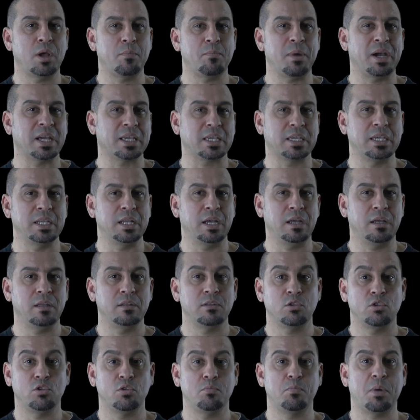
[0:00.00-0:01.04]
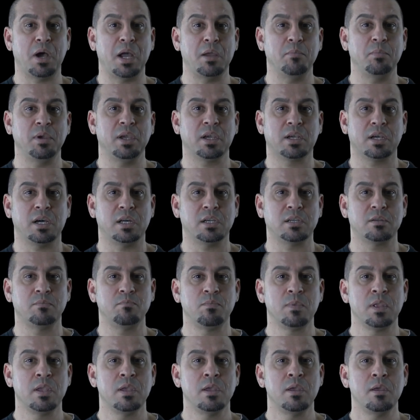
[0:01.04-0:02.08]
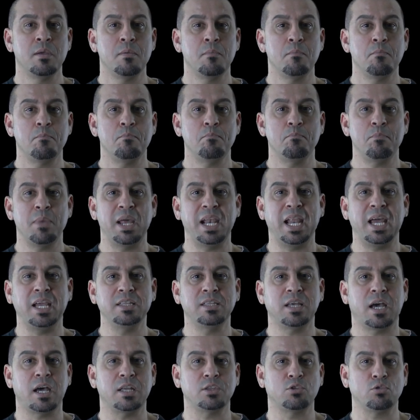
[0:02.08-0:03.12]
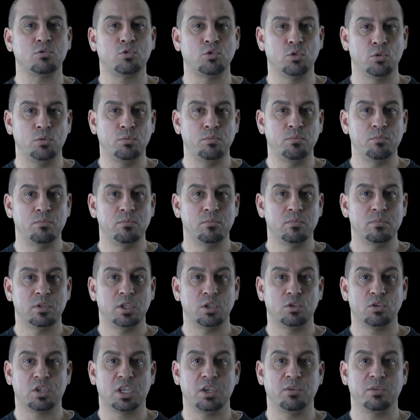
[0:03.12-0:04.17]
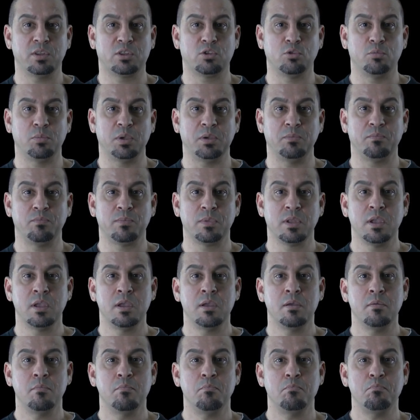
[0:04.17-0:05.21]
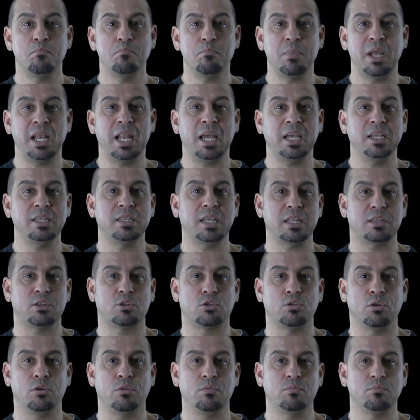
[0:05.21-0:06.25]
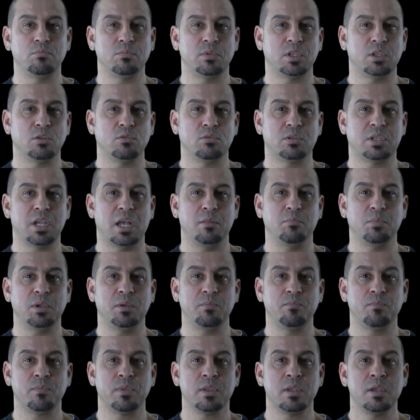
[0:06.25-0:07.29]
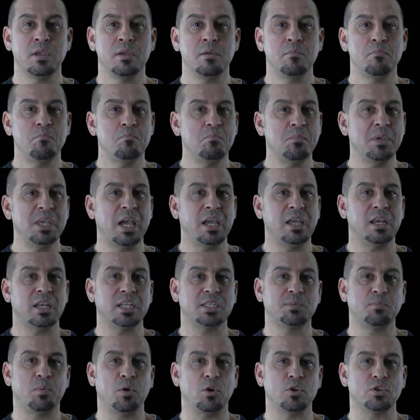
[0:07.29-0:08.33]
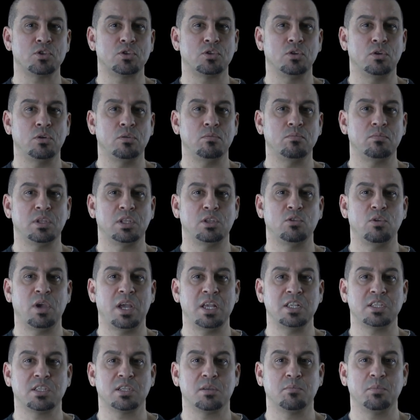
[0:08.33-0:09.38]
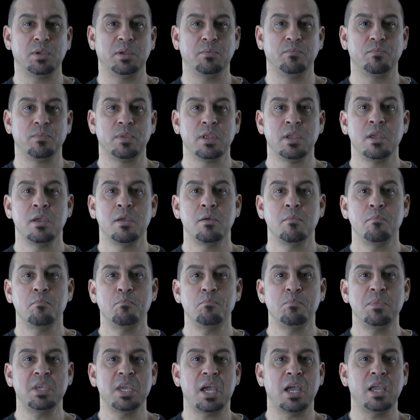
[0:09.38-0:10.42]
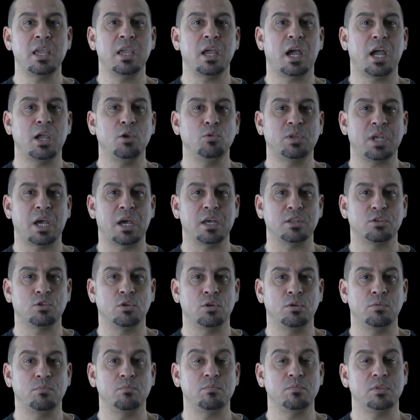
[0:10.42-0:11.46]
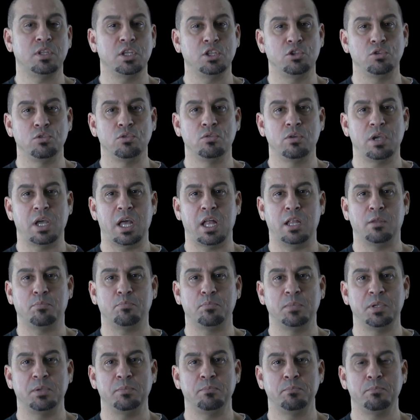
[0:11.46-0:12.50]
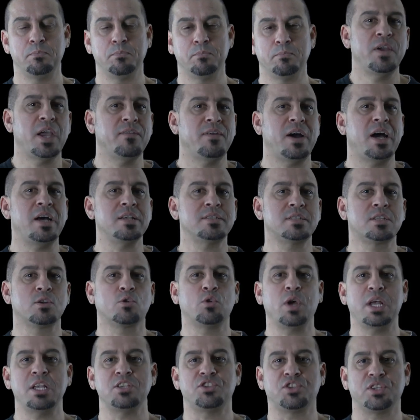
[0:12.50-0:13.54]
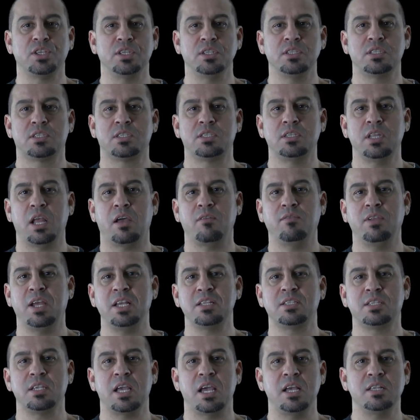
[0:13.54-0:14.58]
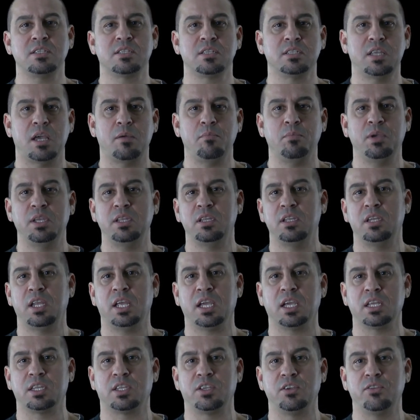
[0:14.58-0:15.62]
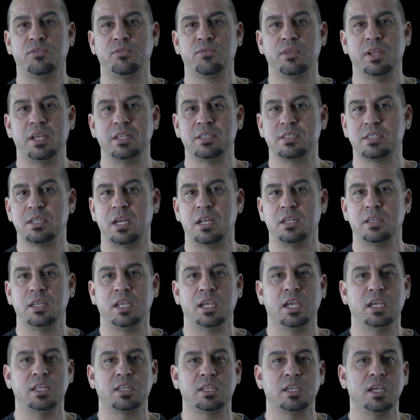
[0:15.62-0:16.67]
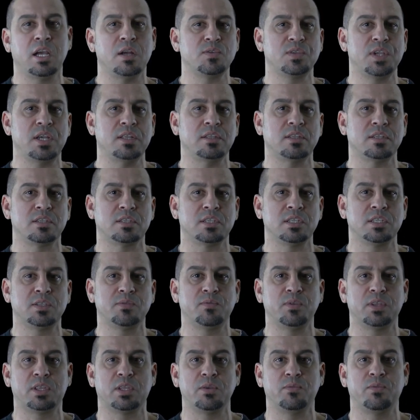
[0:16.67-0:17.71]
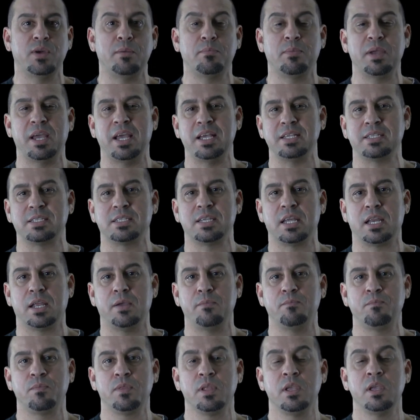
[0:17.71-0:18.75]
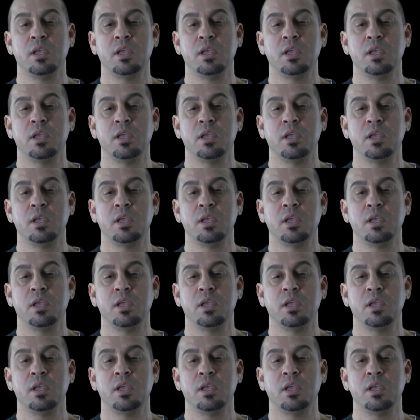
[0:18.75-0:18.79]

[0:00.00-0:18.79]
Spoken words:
una macchina? Did you buy me a car? Me l'hai dato tu? Did you give it to me? Me l'hai detto? Did you tell me? Mi hai risposto? Did you answer me? Mi hai aiutato? Did you help me? We have asked the questions, now let's answer them in the negative. Let's start negating our sentences with the verb essere.